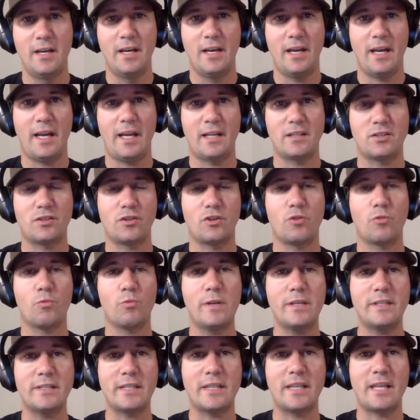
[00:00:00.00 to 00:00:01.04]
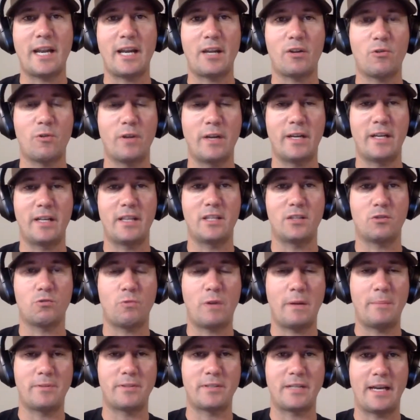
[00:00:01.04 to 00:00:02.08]
And so the reason that I created this
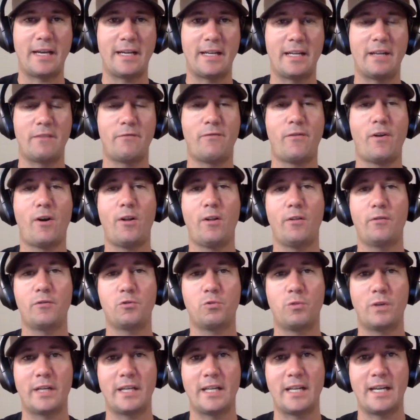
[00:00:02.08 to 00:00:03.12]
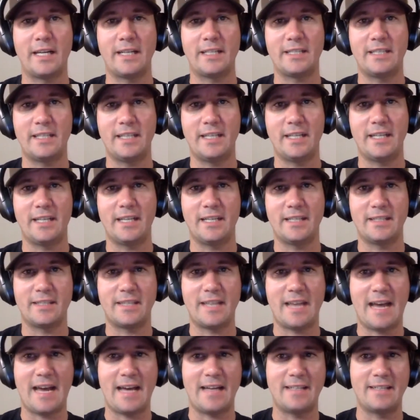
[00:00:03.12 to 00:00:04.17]
website in fall of 2019 is
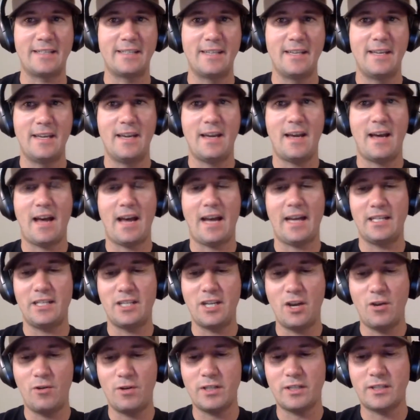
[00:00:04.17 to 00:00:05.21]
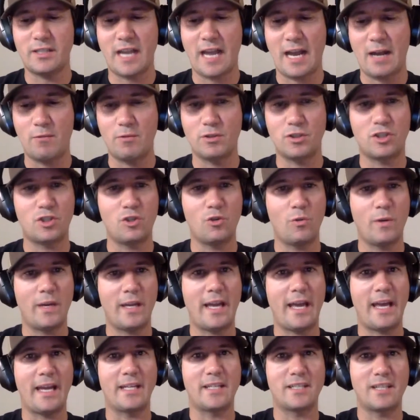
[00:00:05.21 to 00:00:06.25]
that I noticed I was doing
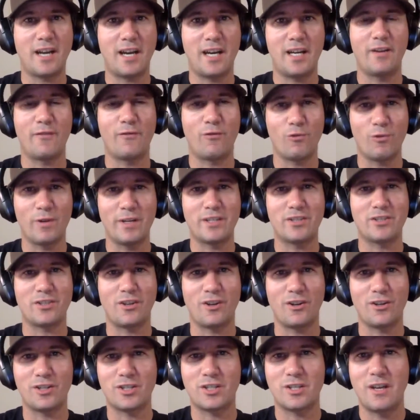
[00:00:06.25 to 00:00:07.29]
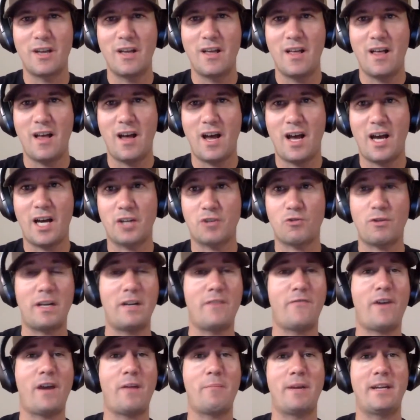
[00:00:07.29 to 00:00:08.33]
a ton of research trying to
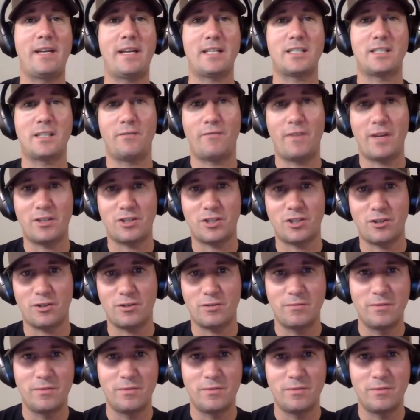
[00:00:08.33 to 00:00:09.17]
find my next adventure.